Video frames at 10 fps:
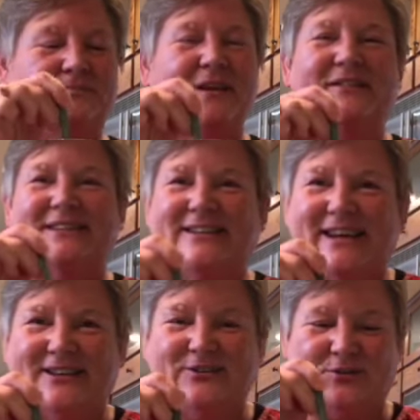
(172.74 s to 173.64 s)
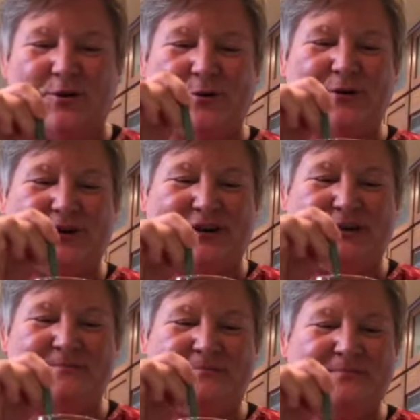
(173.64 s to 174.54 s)
This tastes so
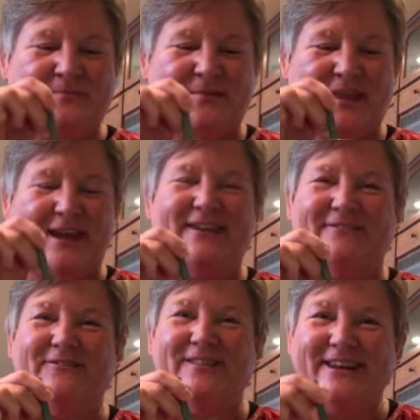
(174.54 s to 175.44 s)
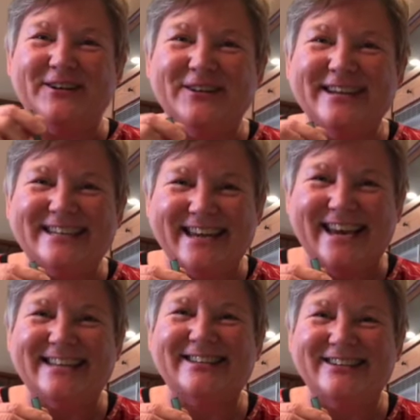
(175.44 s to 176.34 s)
good. It literally
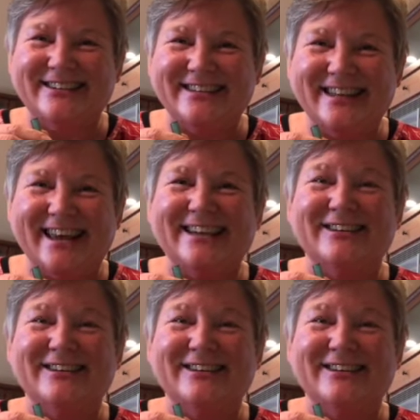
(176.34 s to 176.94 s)
tastes just like